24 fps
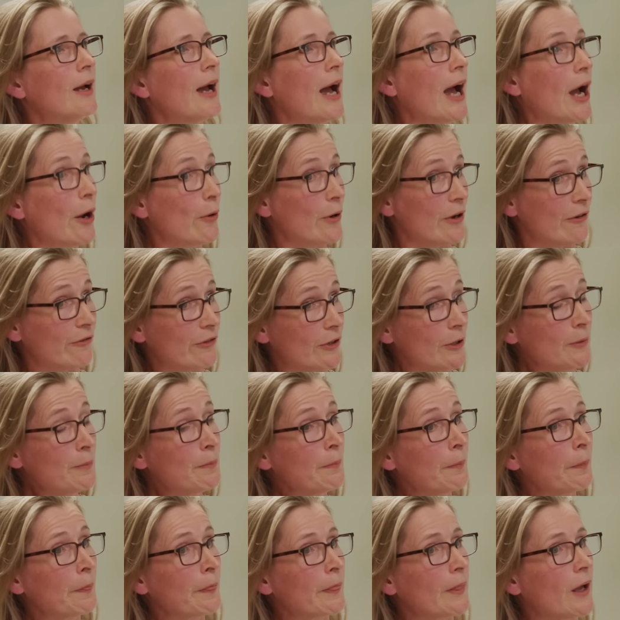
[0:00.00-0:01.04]
However,
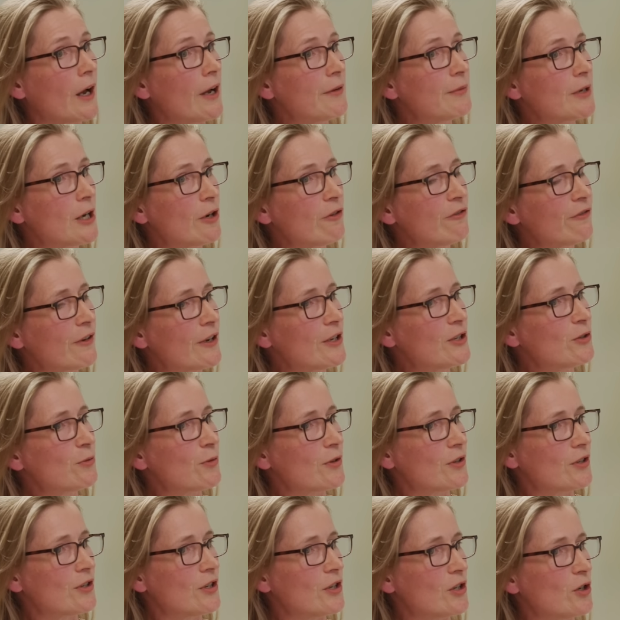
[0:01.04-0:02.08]
I'm now faced
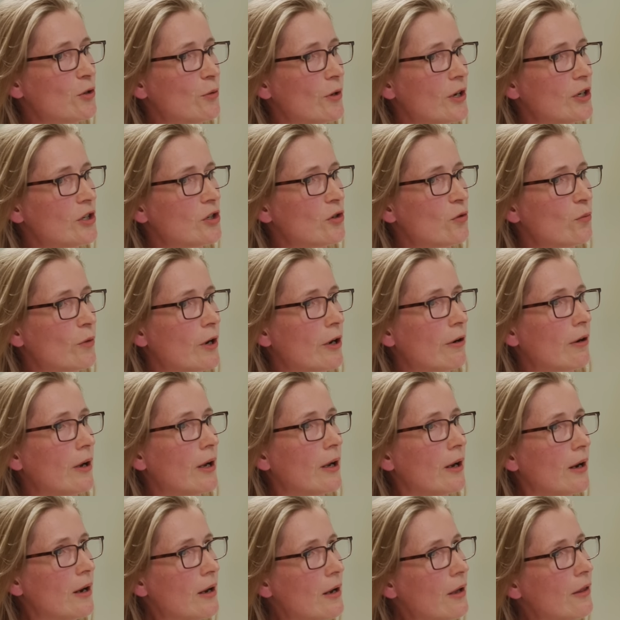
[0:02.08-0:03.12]
with a situation where
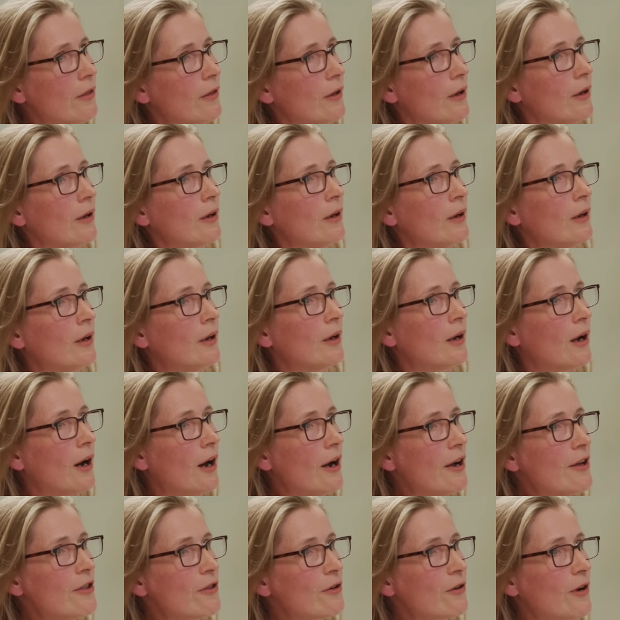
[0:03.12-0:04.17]
I either
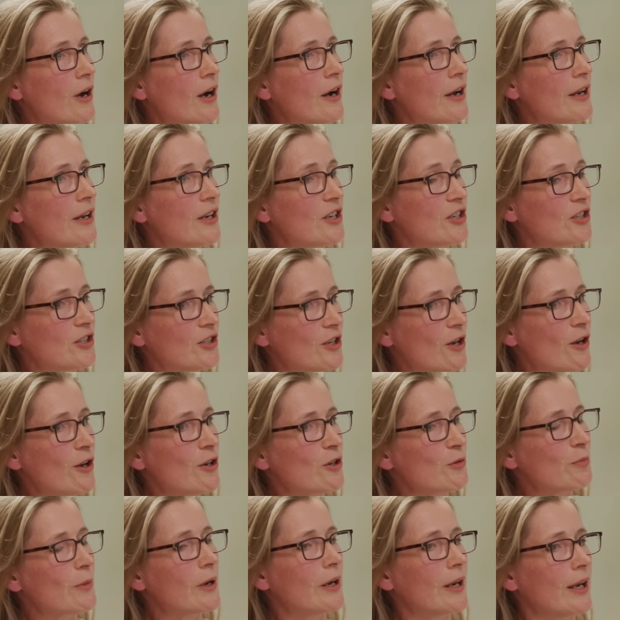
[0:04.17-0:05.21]
either I
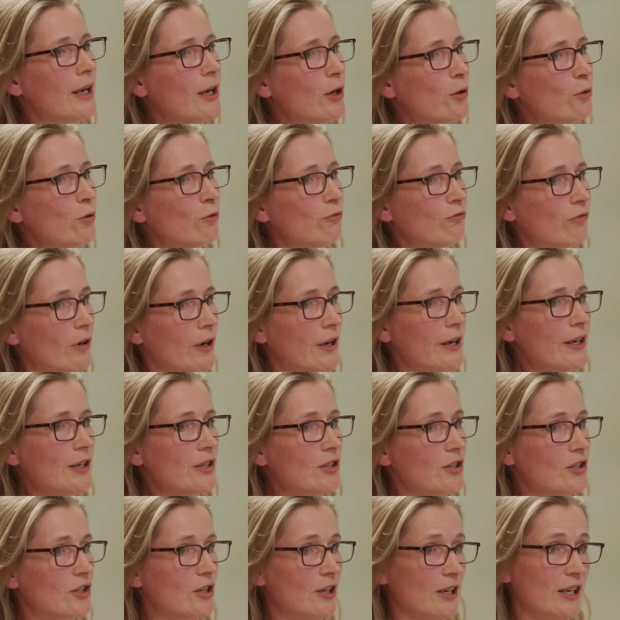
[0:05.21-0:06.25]
assert my equal right
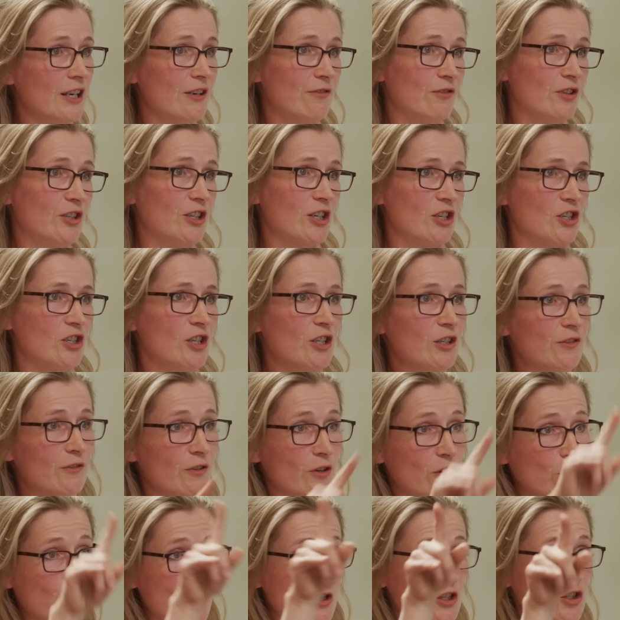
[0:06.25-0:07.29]
to leave the dishes
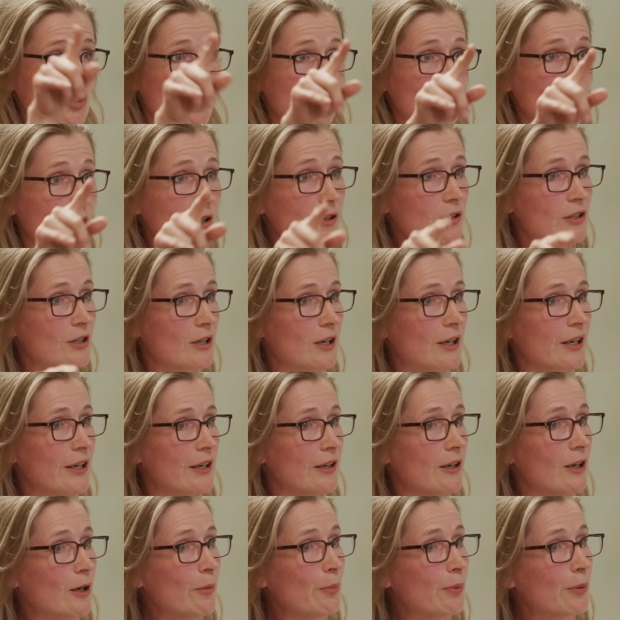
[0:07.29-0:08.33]
for question mark to
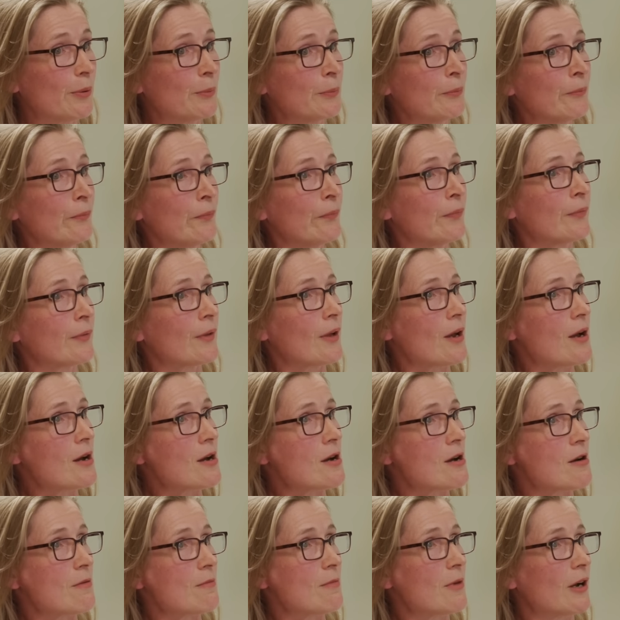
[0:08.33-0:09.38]
clean up
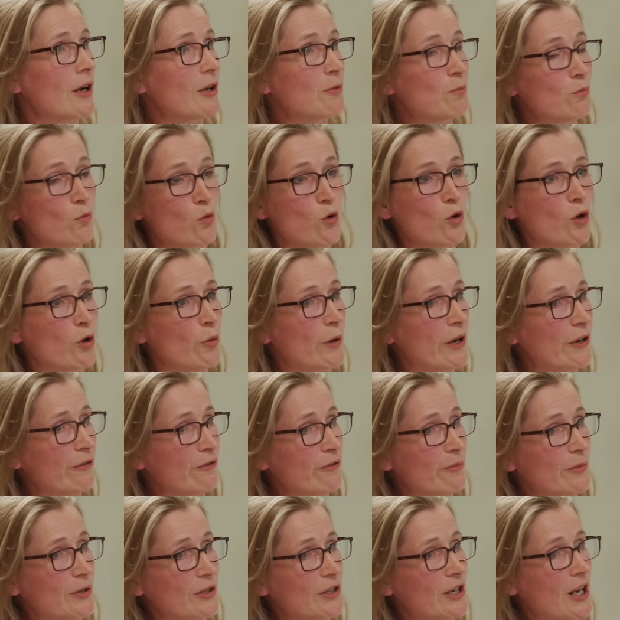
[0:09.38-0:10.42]
um, and walk away
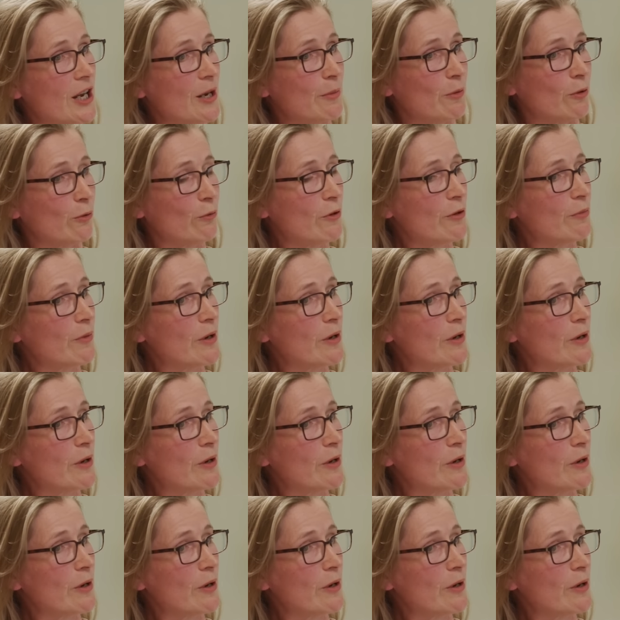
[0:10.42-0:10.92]
from the table yeah.